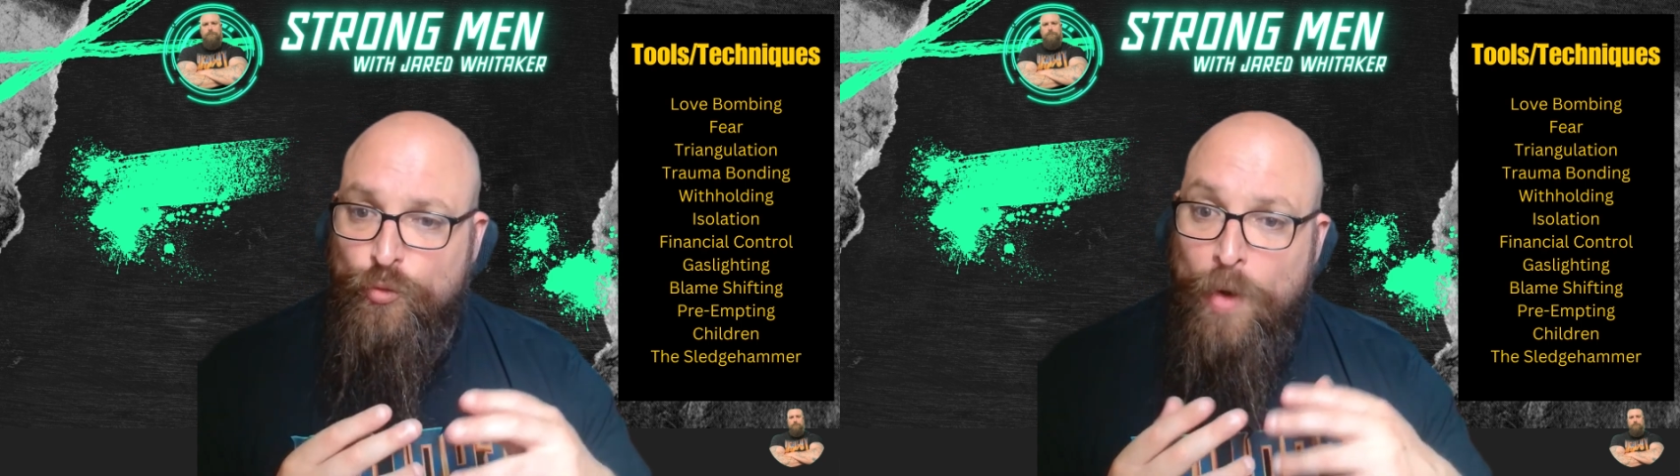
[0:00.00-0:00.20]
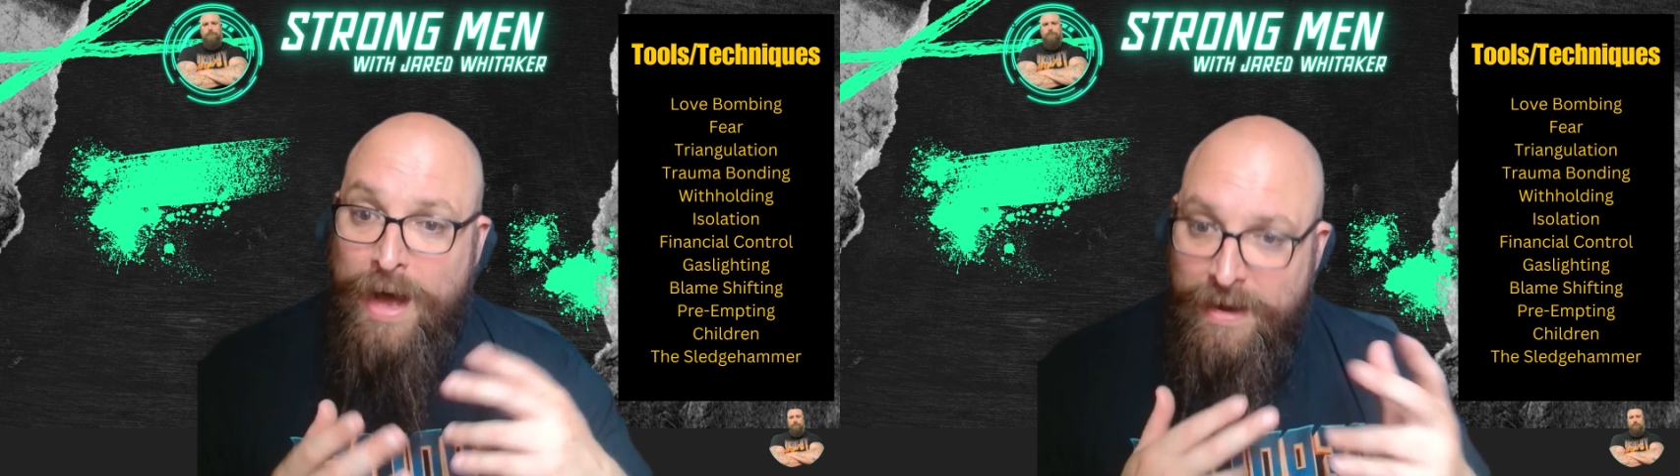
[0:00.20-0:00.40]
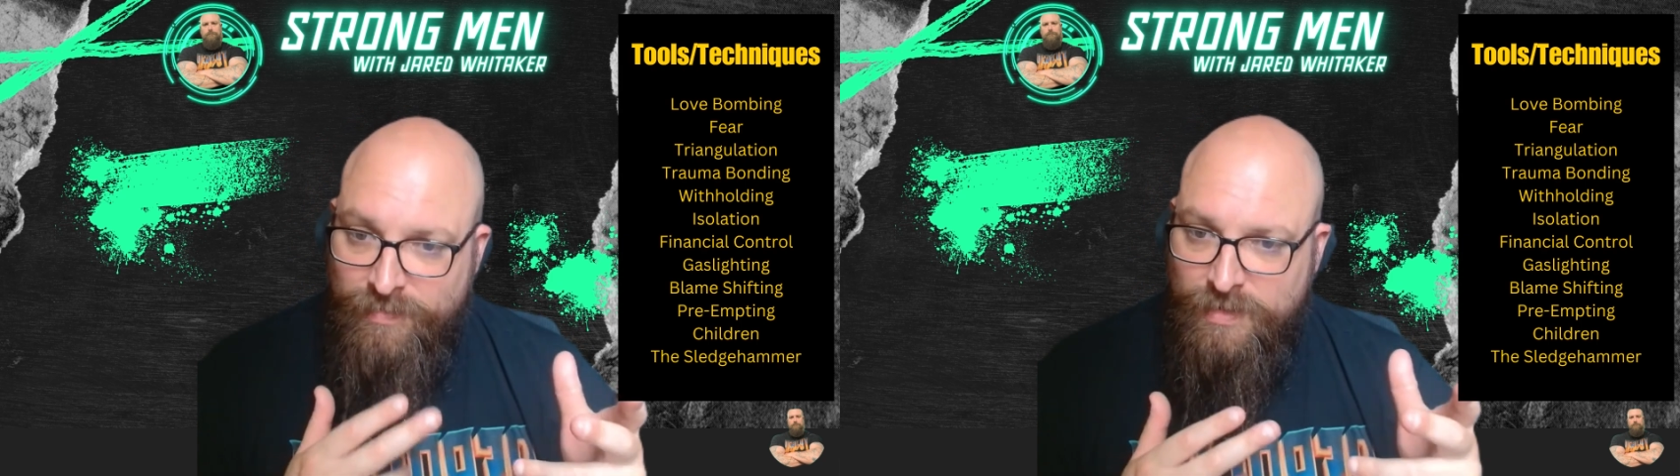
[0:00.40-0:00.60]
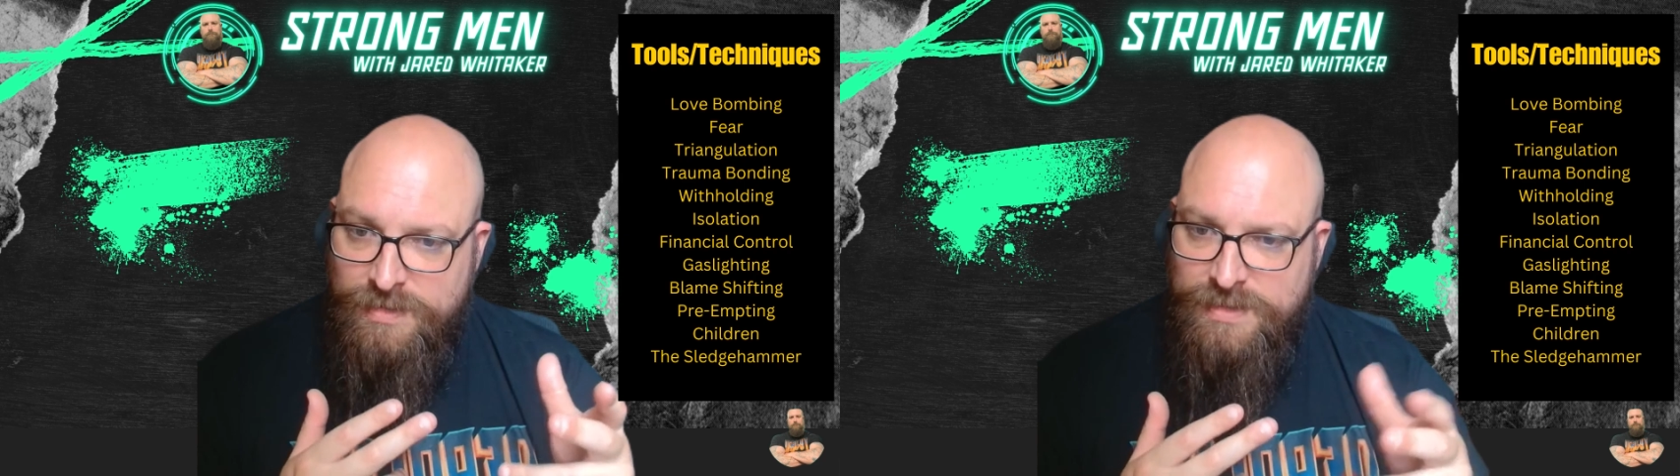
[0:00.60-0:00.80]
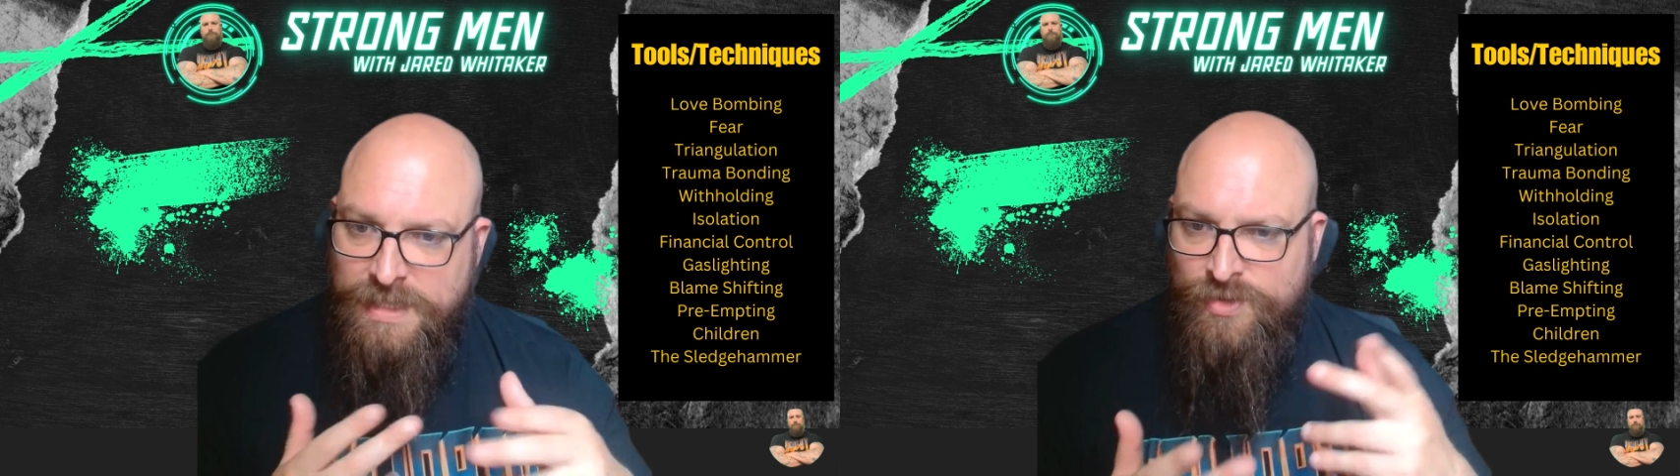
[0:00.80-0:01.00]

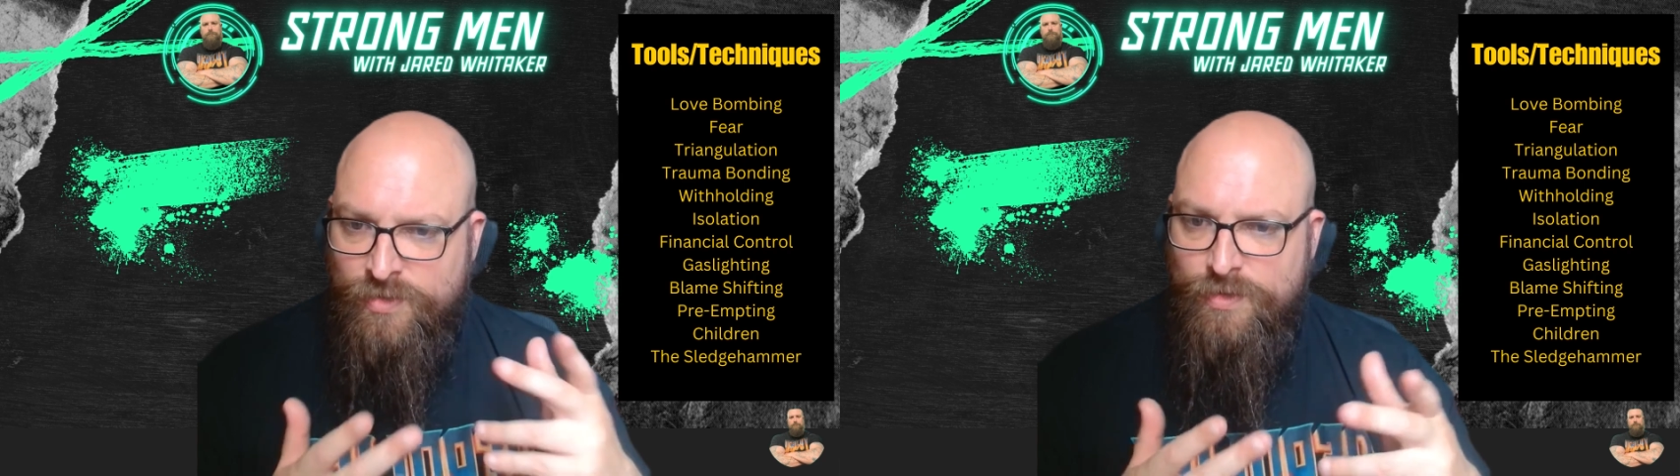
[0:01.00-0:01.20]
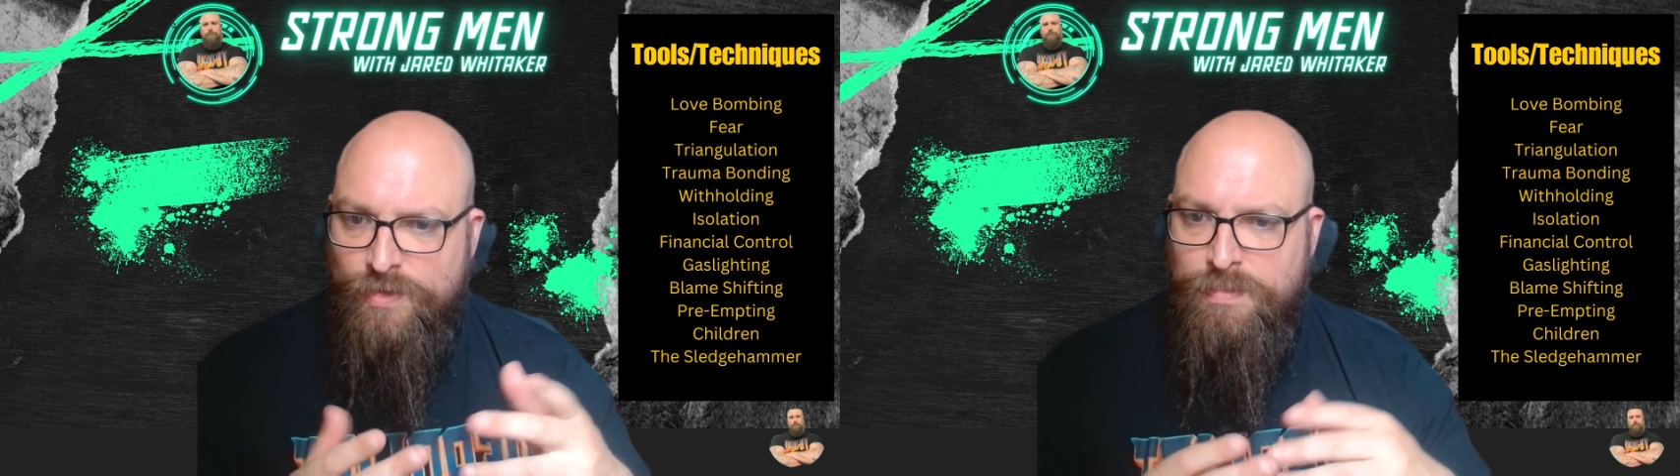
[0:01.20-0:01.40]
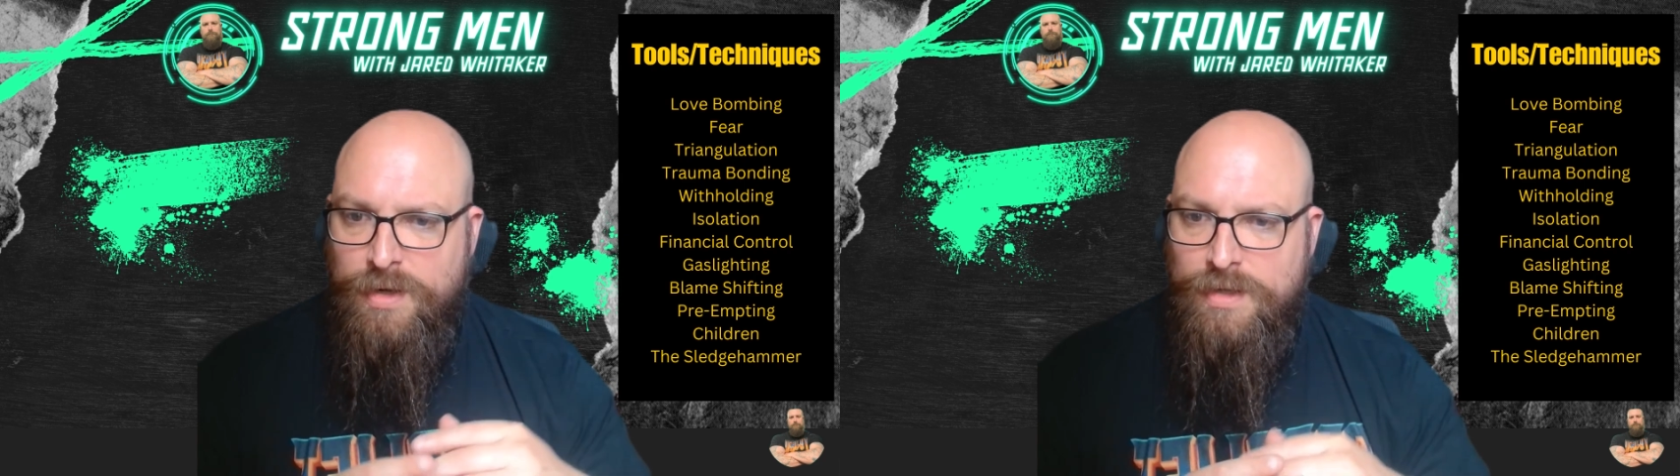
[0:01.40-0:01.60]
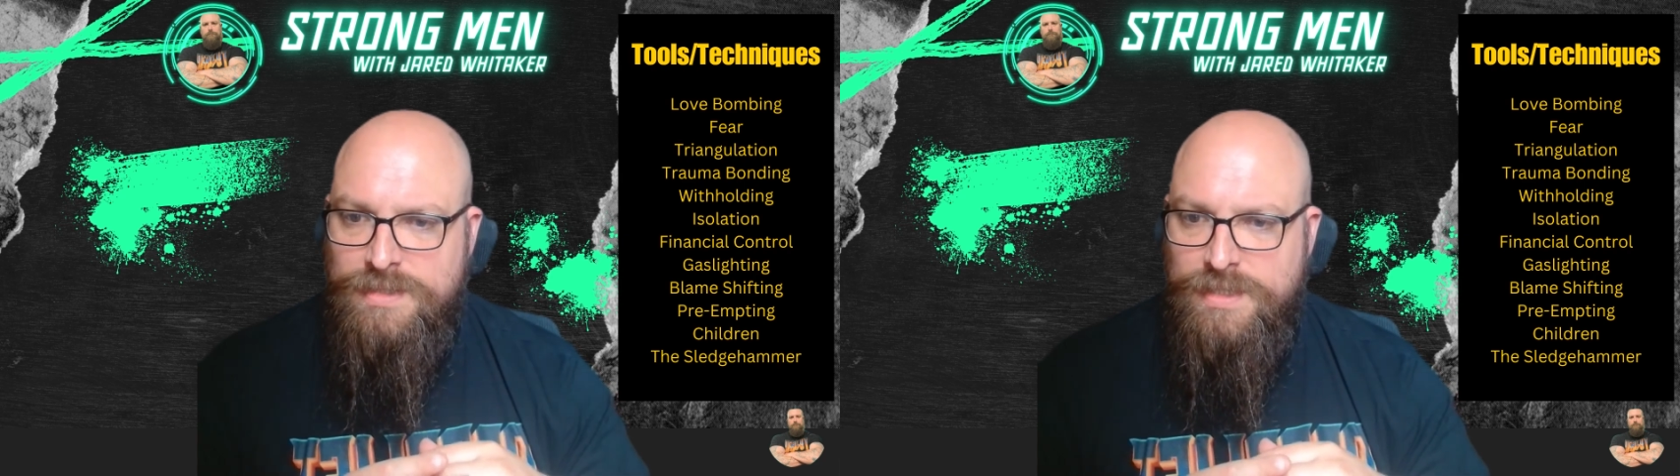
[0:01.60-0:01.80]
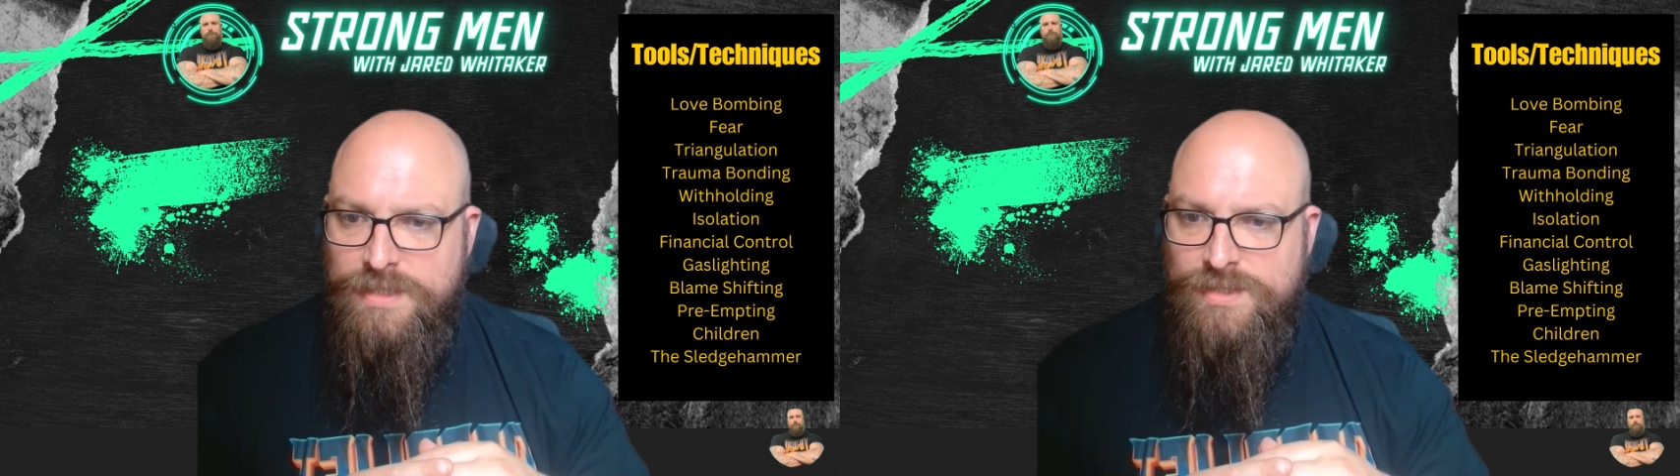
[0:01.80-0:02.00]
rivals as a third party.